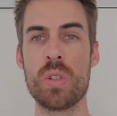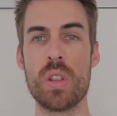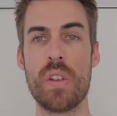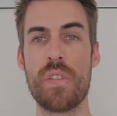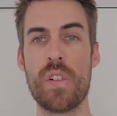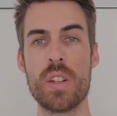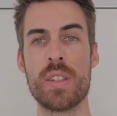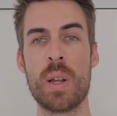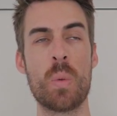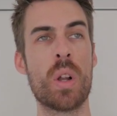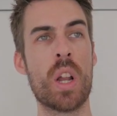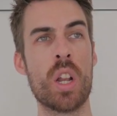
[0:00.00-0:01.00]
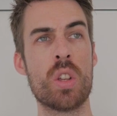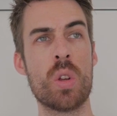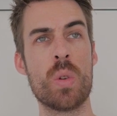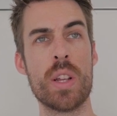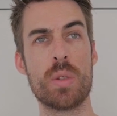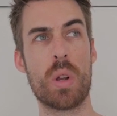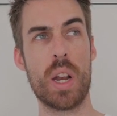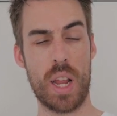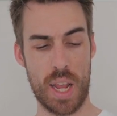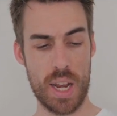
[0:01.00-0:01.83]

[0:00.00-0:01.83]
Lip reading: So the first thing we're going to do is we're going to